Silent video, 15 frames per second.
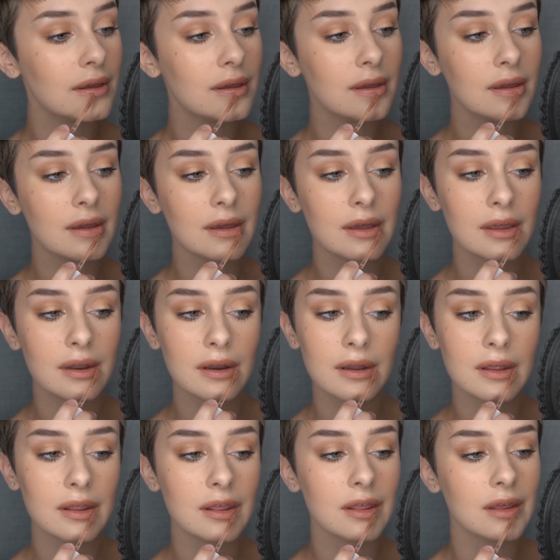And
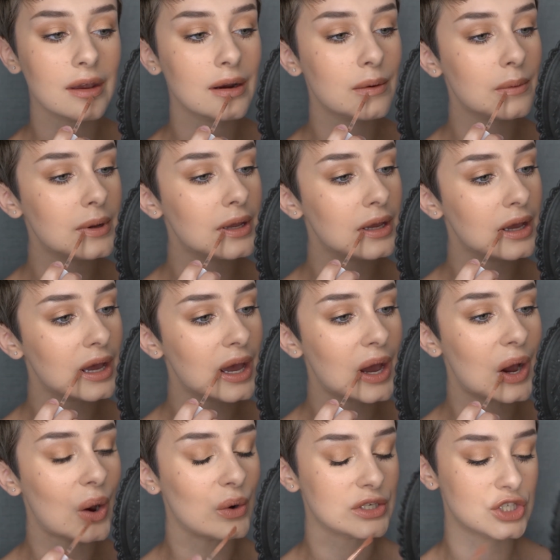there we
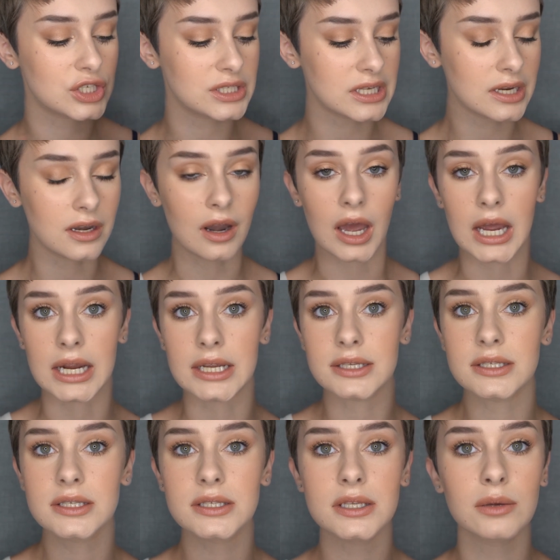go. It's just a
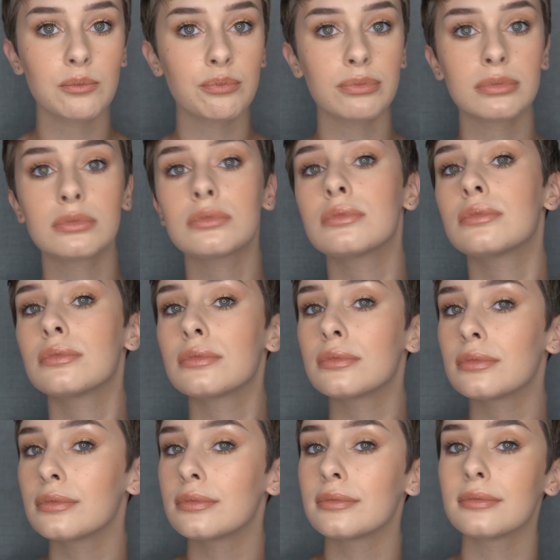nice...
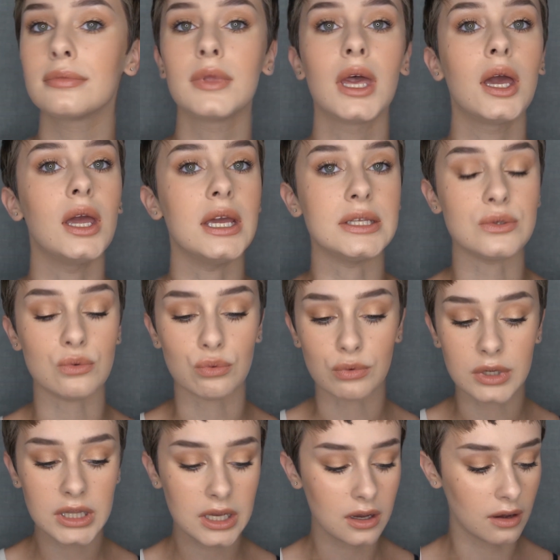It's
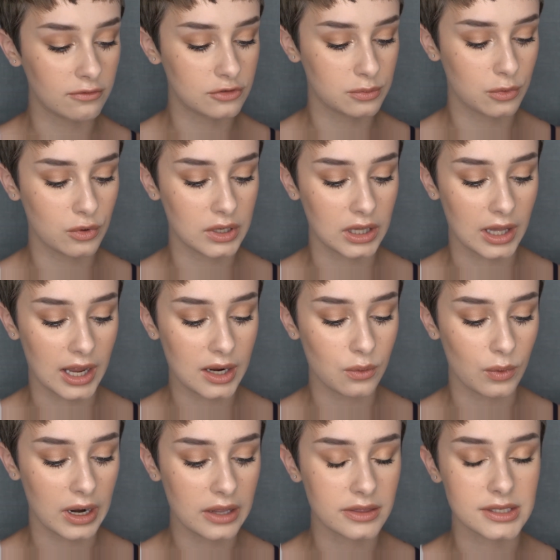really comfortable and
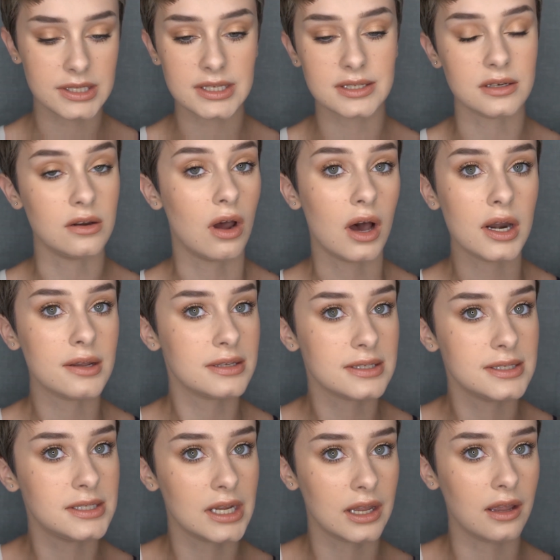lightweight. This is not a
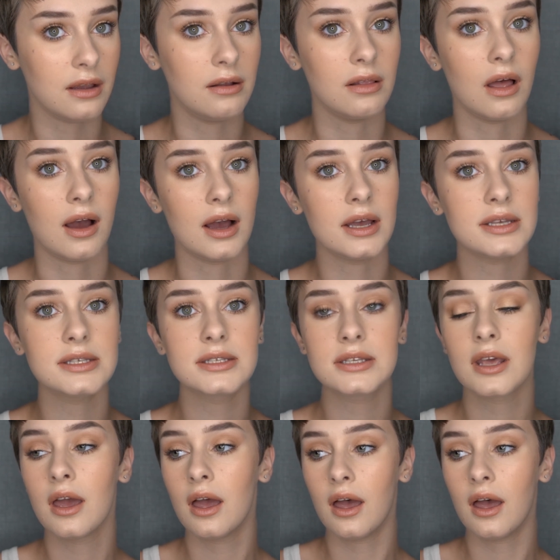sticky gloss.